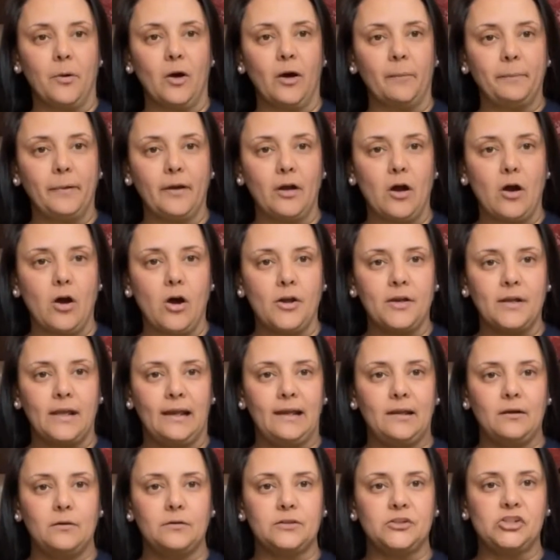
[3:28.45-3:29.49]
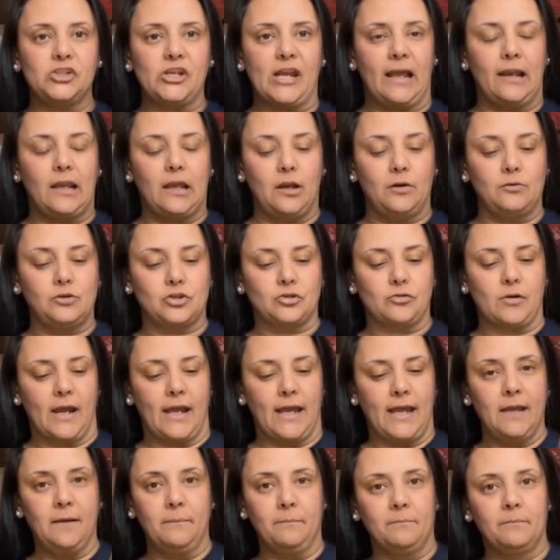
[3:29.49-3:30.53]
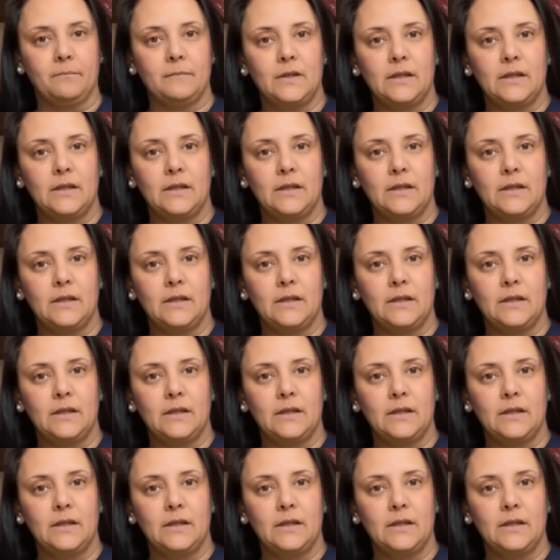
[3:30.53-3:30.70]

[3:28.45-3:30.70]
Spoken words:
pop it on a little shallow tray,